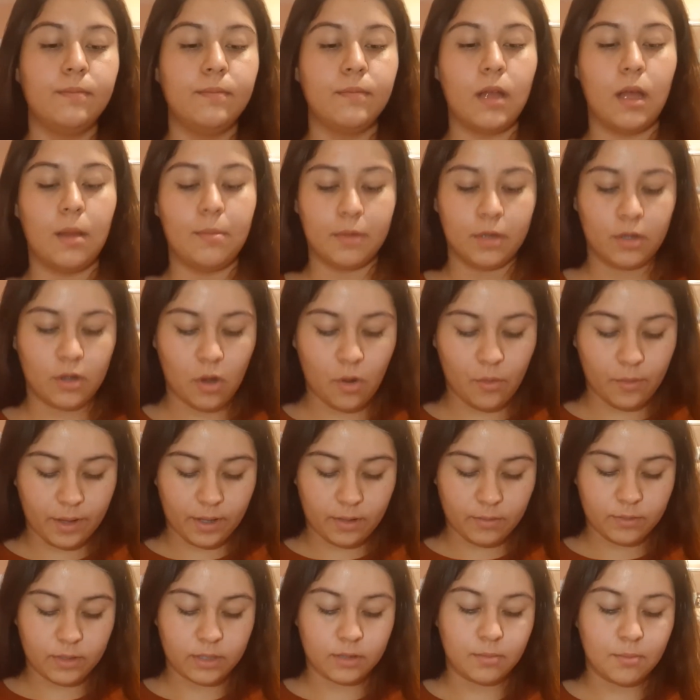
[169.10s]
I'm gonna go
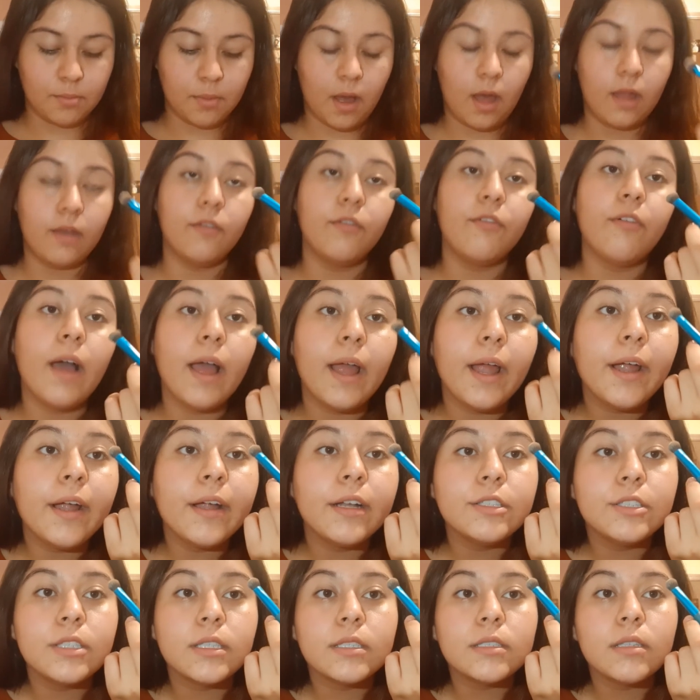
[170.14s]
in with Bonfire
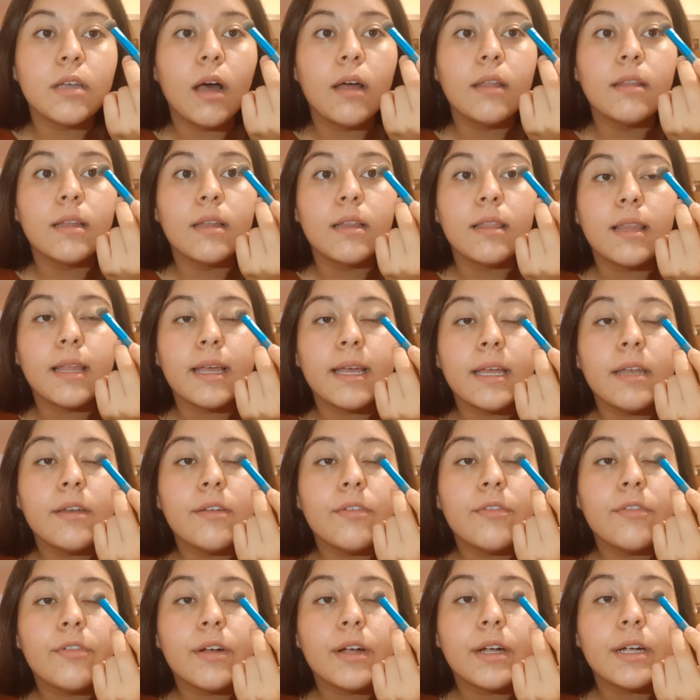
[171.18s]
just on the lid
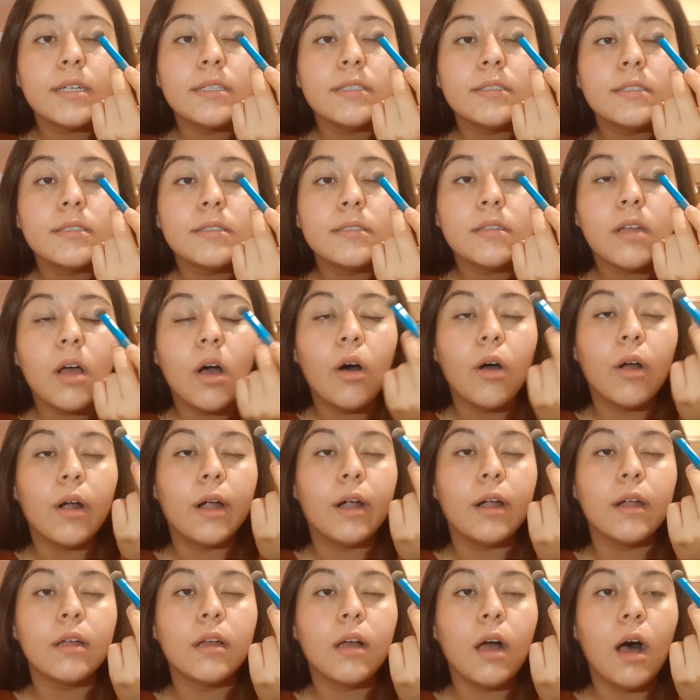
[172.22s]
first,
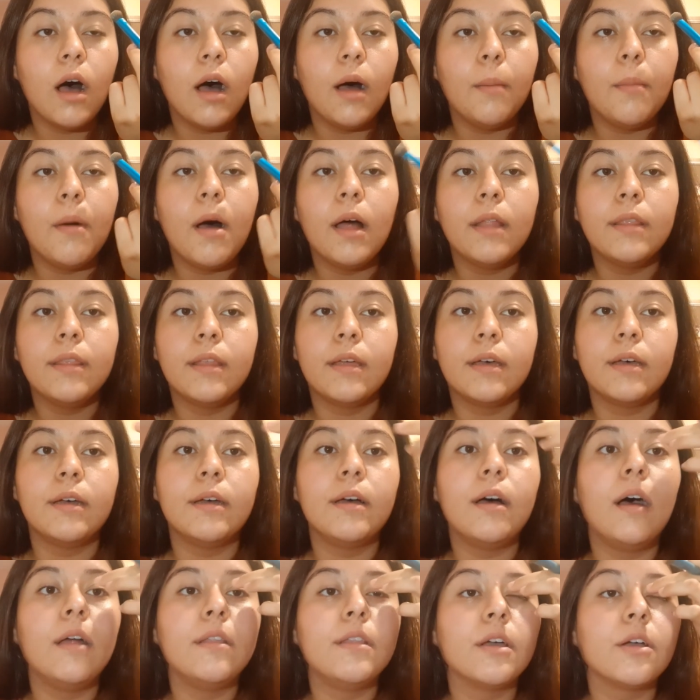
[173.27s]
or on
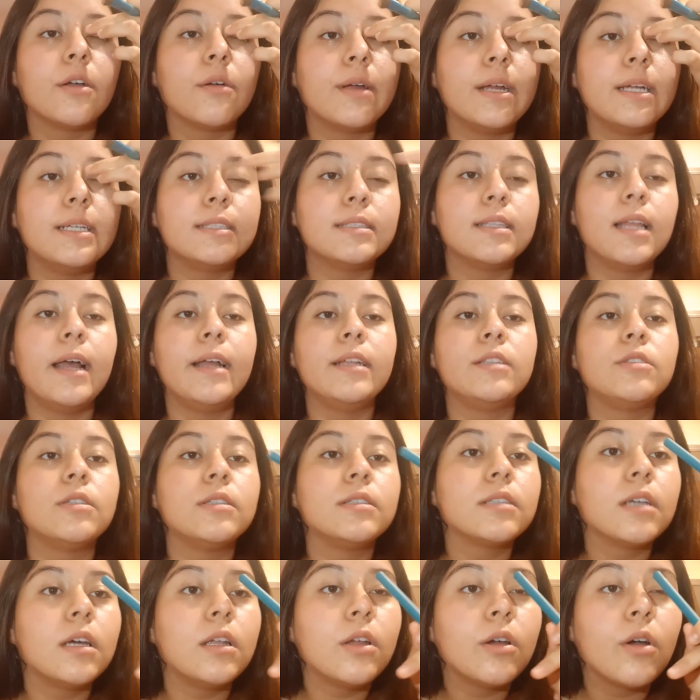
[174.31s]
the crease line, so
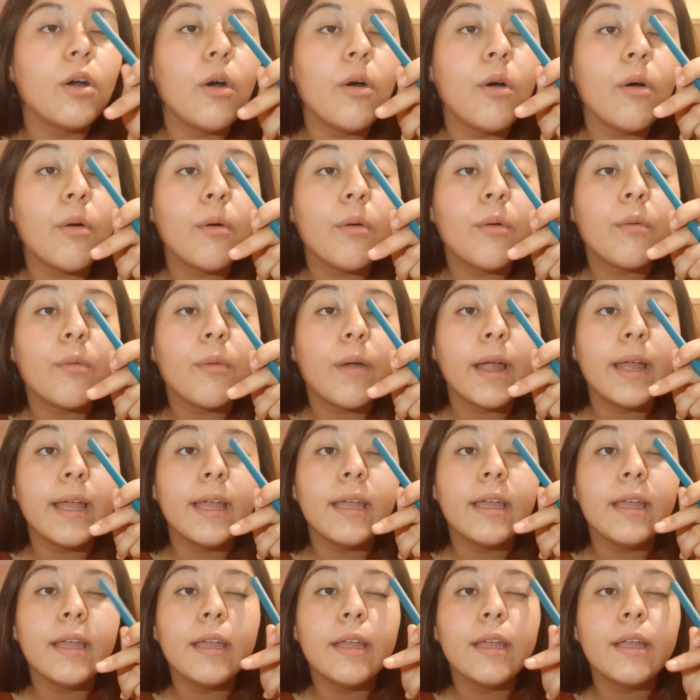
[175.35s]
it's gonna go right
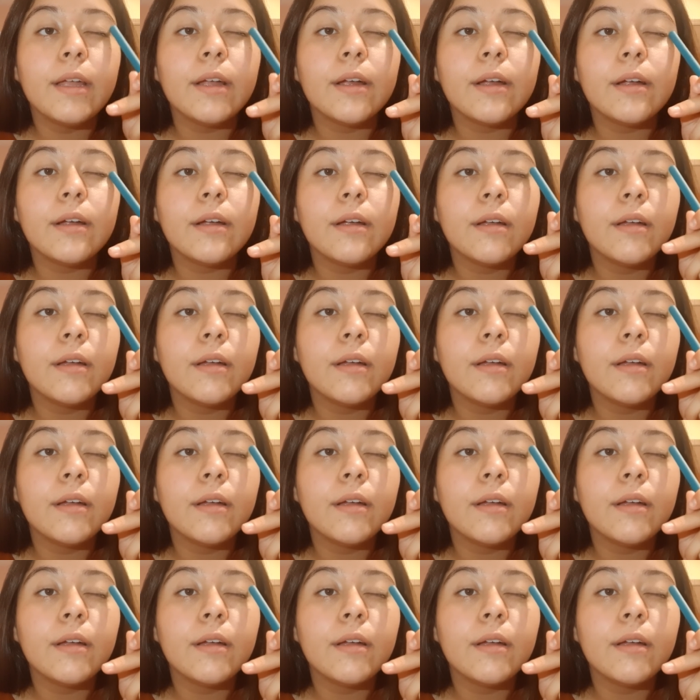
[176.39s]
here.